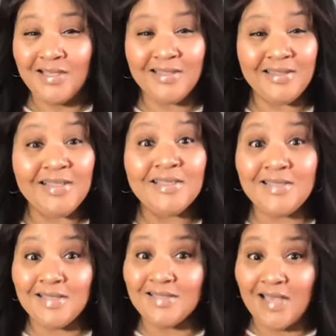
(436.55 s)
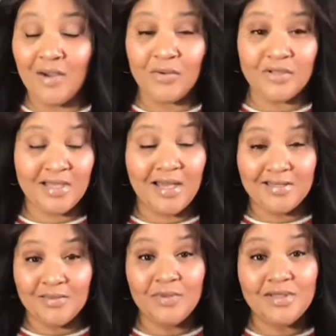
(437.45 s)
at least six hours,
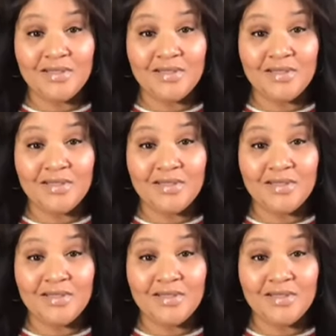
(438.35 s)
guys. It was,